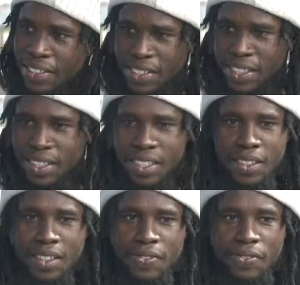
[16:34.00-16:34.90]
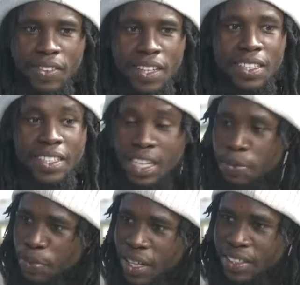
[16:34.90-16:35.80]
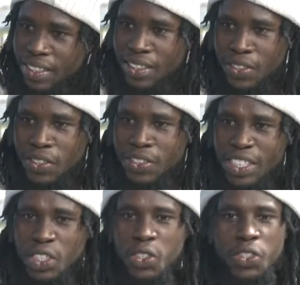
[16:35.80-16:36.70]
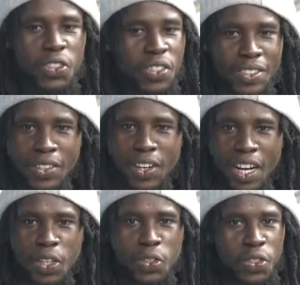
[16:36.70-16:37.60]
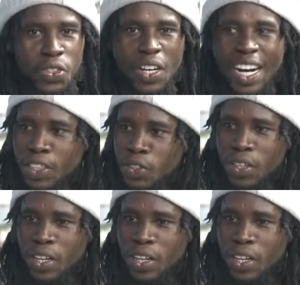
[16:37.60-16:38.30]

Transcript: it. The game pattern, you know, teach us, you know, how to, you know, handle our